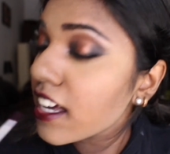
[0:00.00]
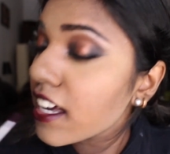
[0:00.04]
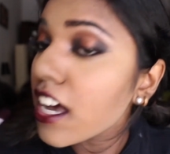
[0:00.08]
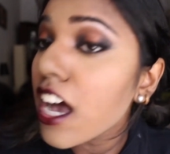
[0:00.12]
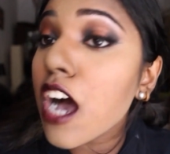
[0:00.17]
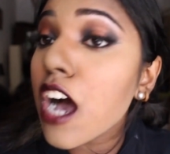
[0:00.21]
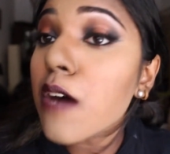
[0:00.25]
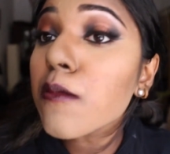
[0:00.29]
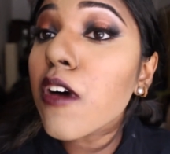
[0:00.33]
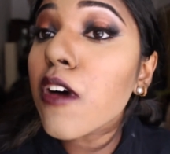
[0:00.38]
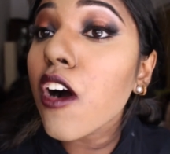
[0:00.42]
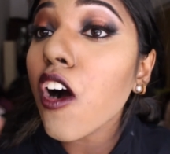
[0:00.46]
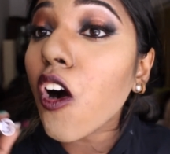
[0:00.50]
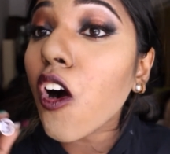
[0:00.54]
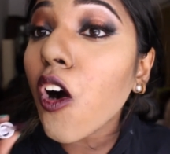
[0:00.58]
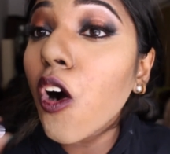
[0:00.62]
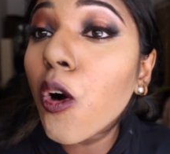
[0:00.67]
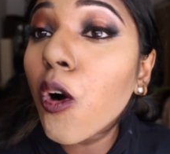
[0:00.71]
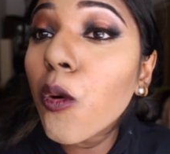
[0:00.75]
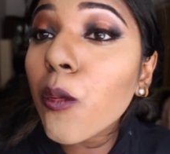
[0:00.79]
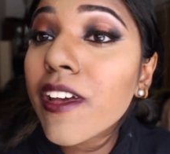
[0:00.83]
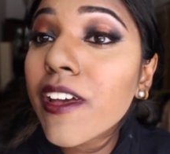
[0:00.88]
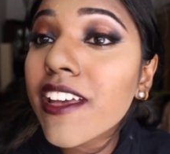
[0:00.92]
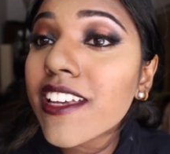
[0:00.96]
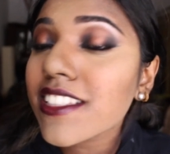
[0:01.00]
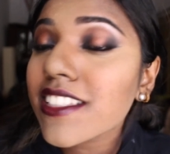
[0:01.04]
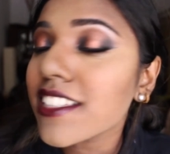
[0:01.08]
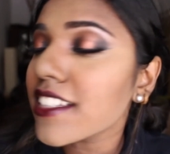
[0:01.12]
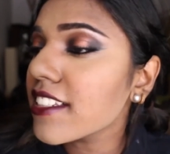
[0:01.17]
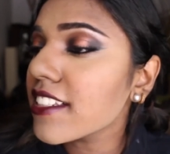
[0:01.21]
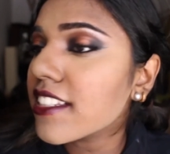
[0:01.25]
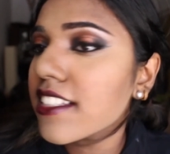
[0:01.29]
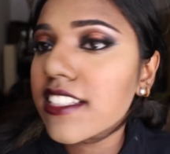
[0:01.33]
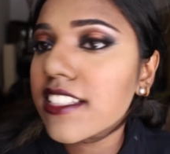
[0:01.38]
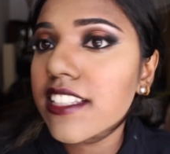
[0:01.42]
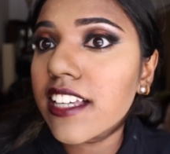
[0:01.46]
I'm always
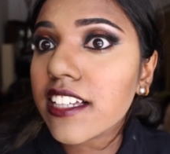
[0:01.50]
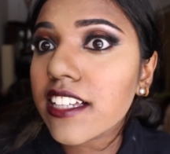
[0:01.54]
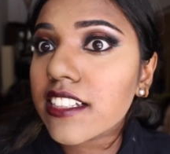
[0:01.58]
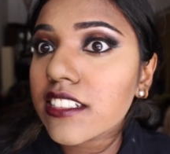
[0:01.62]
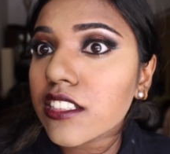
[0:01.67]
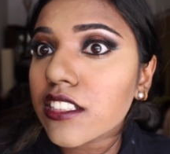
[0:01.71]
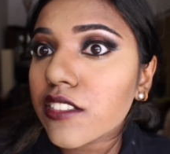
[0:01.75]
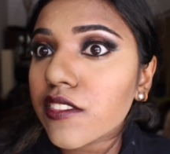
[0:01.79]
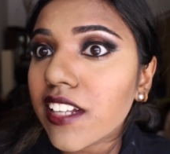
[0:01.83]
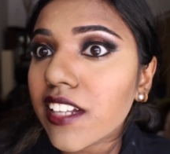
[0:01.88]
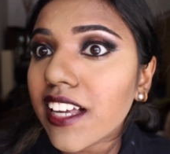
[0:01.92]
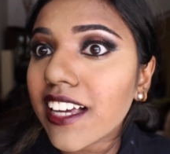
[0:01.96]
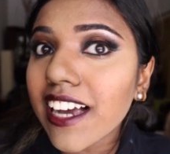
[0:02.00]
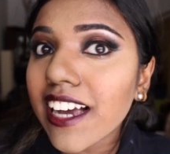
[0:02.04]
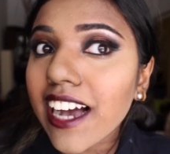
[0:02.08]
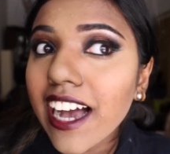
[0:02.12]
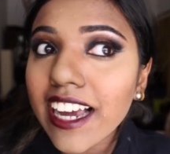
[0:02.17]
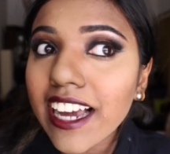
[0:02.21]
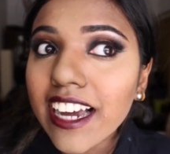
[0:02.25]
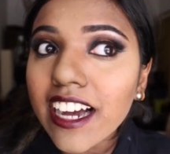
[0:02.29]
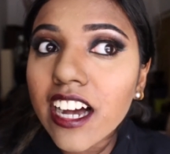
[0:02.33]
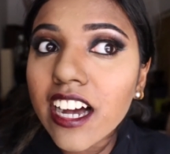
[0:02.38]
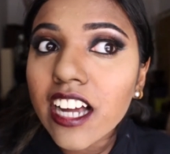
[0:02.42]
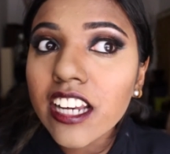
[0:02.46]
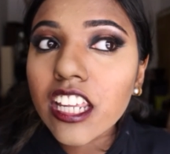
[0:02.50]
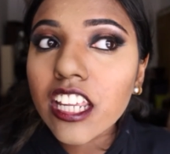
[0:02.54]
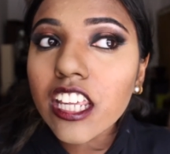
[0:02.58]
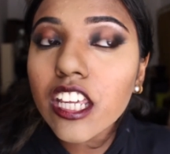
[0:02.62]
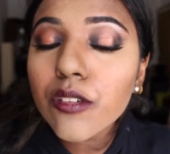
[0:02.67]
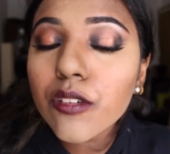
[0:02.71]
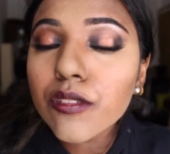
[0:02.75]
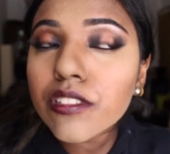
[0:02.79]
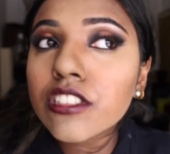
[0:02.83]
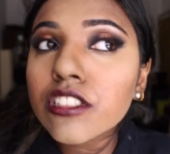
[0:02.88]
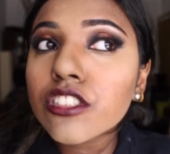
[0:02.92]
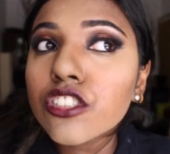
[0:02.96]
indecisive. Like, I can't
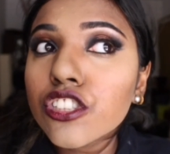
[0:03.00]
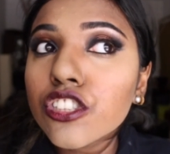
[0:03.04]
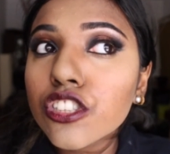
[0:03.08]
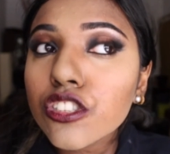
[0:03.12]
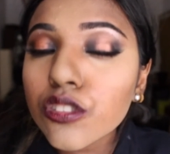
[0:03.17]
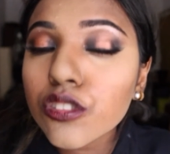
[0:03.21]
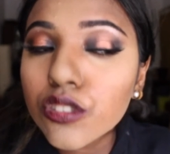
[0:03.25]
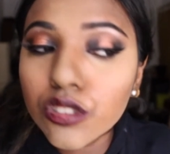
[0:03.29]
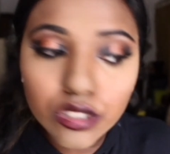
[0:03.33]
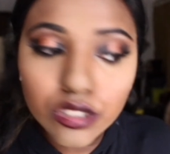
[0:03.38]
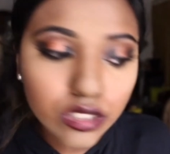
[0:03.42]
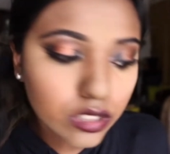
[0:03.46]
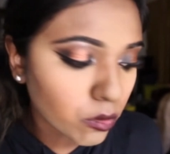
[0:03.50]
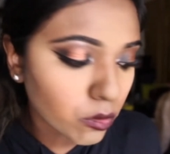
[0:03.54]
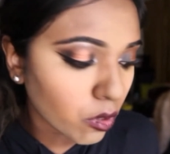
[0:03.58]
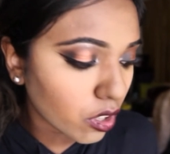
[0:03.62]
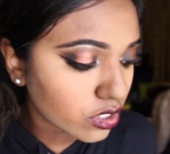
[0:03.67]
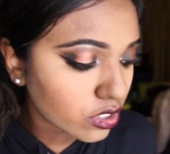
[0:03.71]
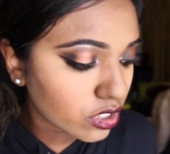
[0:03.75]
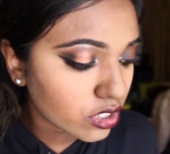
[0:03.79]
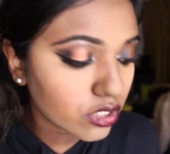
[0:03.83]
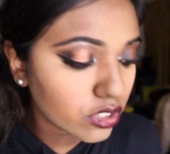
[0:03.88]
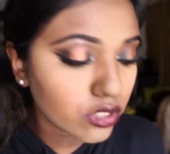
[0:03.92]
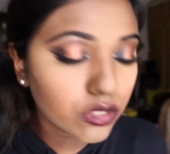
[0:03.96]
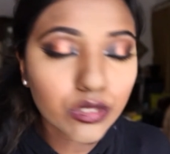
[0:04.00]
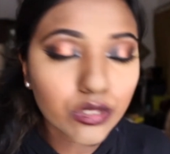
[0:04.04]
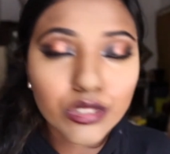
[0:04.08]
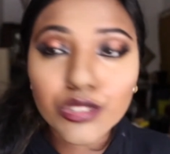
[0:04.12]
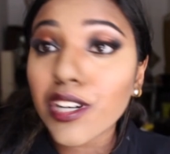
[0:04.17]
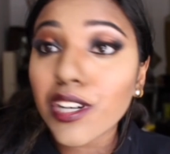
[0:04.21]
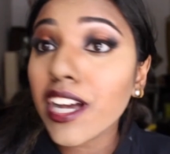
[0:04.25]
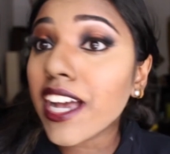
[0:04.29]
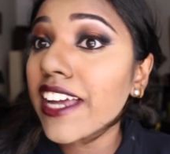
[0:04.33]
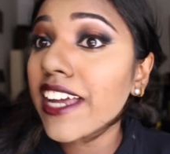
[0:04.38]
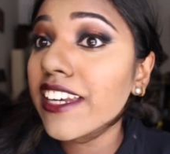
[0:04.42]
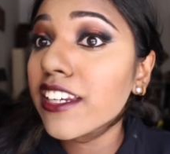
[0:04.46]
even choose what to do, so
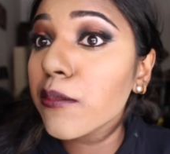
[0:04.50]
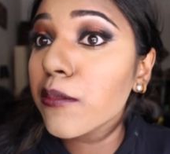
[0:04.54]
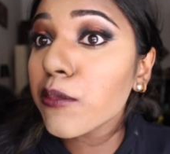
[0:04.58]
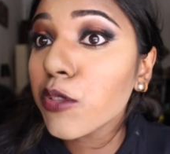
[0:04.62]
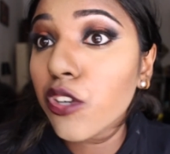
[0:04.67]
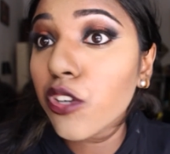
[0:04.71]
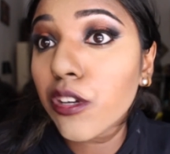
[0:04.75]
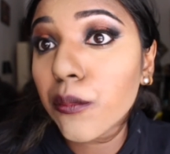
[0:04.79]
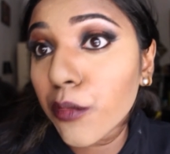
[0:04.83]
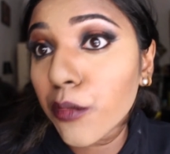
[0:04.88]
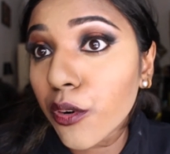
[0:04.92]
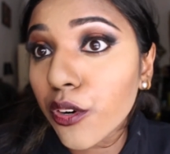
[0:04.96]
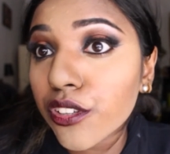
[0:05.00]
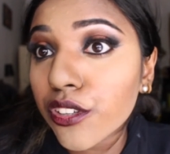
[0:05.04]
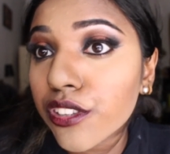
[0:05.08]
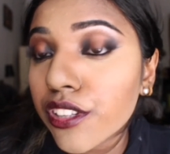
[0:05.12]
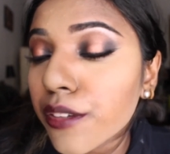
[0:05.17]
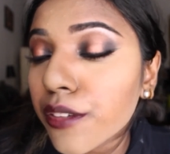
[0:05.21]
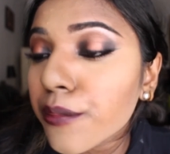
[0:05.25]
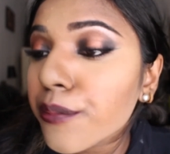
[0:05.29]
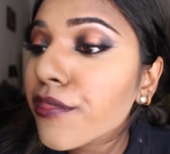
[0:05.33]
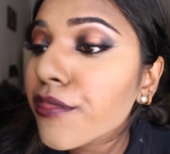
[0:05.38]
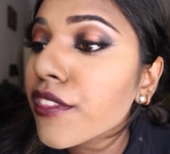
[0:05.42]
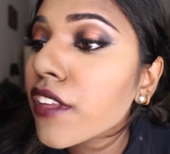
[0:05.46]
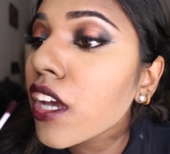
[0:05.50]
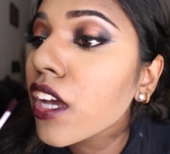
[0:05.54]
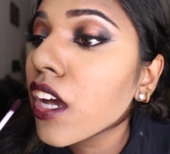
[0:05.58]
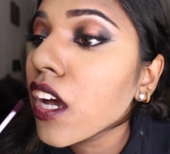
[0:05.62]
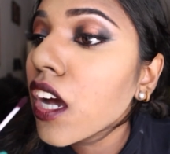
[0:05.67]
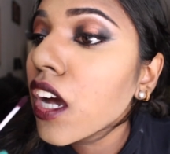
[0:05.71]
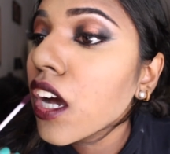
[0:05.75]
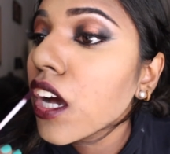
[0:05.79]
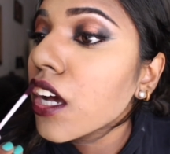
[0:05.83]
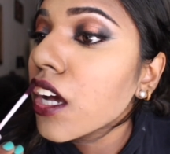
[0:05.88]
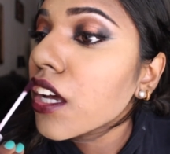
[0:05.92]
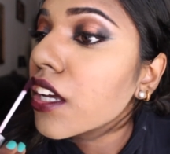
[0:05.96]
I end up doing both.
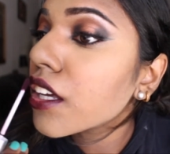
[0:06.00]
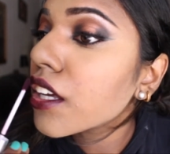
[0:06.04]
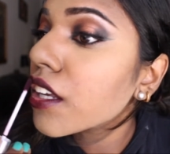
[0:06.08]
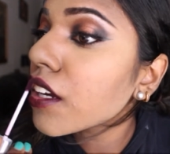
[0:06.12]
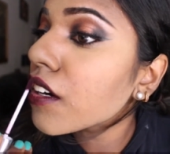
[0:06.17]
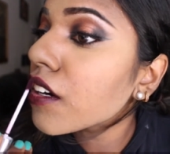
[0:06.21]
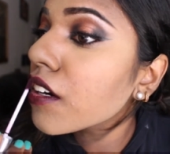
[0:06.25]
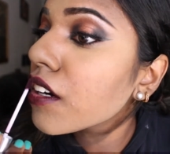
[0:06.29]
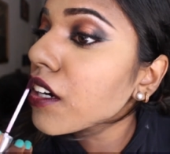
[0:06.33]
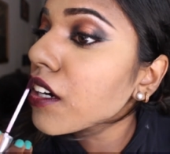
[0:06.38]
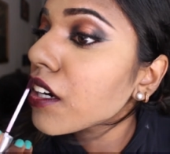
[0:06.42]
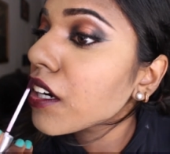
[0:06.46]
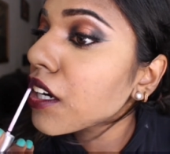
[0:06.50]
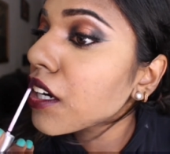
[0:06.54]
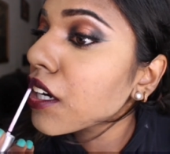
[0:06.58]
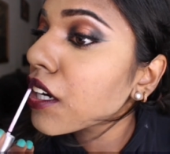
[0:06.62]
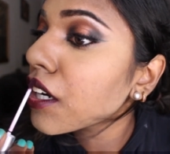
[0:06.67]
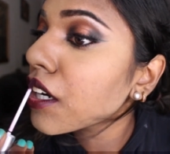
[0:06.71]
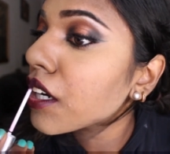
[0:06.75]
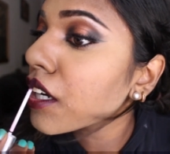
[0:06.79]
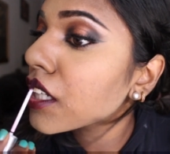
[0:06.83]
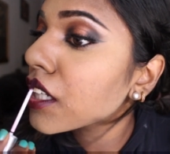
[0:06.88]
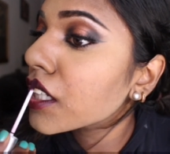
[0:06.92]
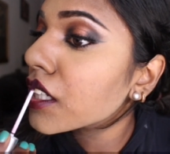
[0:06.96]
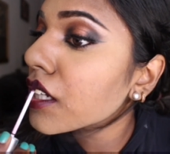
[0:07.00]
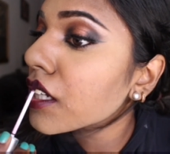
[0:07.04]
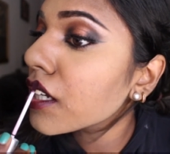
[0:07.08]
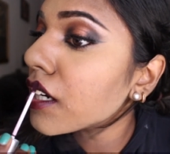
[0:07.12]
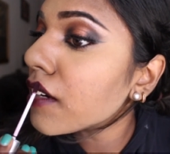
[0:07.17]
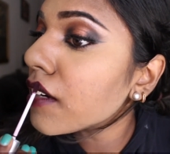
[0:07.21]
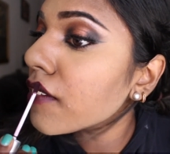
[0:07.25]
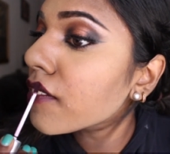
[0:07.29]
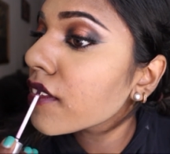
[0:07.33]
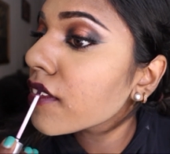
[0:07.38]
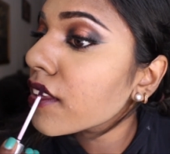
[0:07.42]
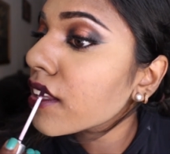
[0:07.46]
You know, it's
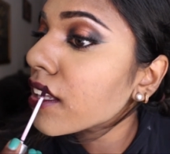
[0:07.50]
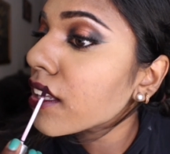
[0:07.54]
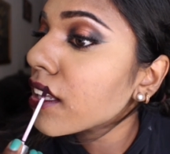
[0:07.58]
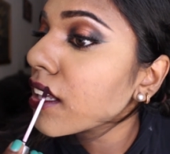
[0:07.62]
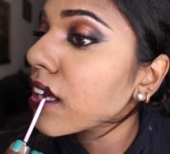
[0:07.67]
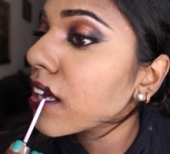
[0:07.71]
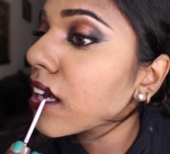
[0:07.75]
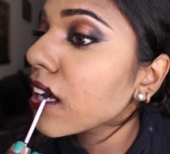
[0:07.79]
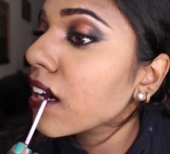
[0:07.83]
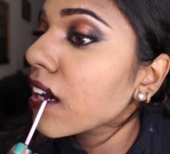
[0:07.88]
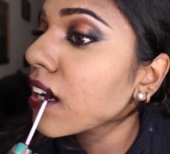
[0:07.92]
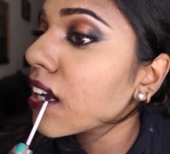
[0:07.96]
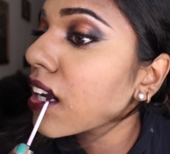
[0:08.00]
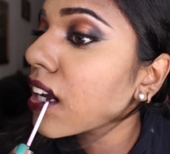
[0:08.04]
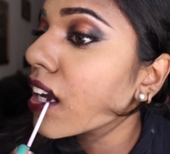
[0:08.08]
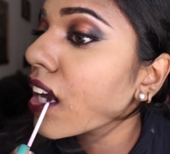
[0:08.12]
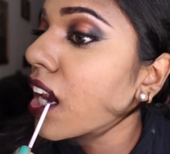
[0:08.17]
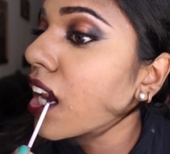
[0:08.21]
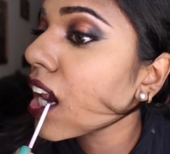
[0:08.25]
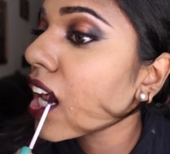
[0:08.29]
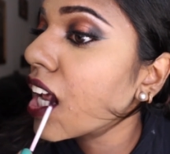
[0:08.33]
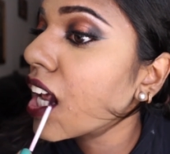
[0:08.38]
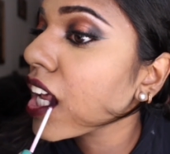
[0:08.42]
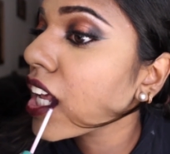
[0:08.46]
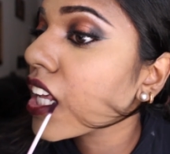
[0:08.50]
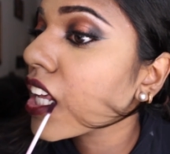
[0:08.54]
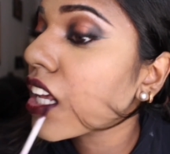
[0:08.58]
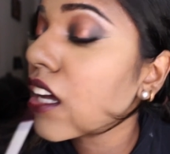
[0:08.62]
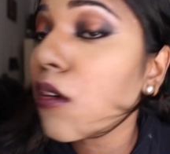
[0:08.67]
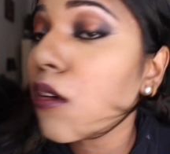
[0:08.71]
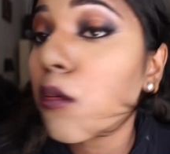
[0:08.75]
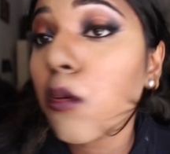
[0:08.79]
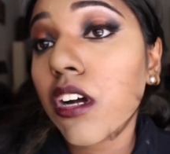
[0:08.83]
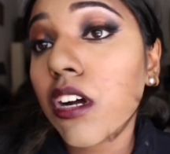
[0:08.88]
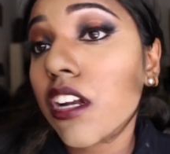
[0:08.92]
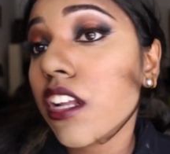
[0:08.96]
dumb, but it is
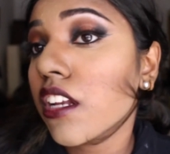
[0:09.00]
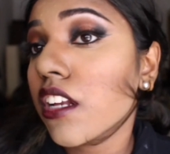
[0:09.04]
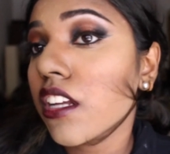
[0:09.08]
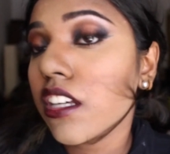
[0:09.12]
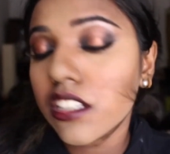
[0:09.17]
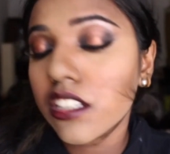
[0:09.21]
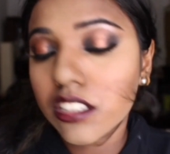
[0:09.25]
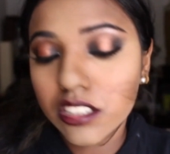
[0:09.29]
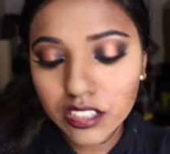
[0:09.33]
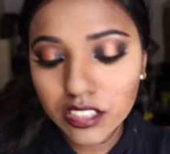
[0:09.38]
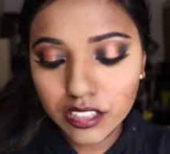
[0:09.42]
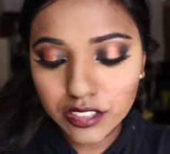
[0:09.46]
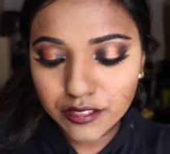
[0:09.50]
what it is.